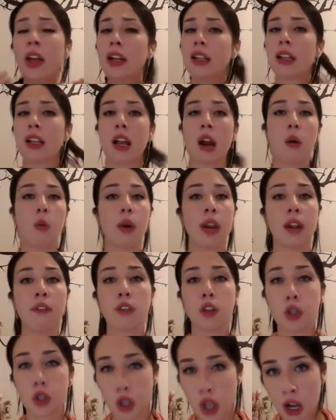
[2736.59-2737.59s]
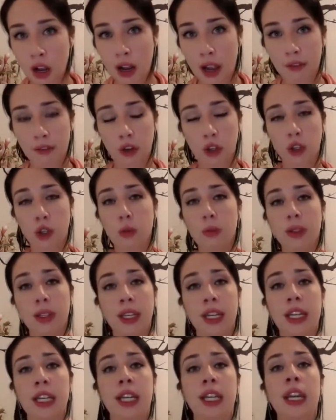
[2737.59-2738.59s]
clear out whatever junk I've
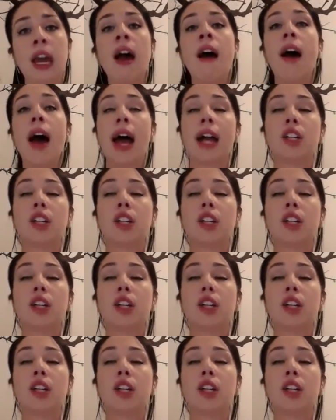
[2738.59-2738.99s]
accumulated,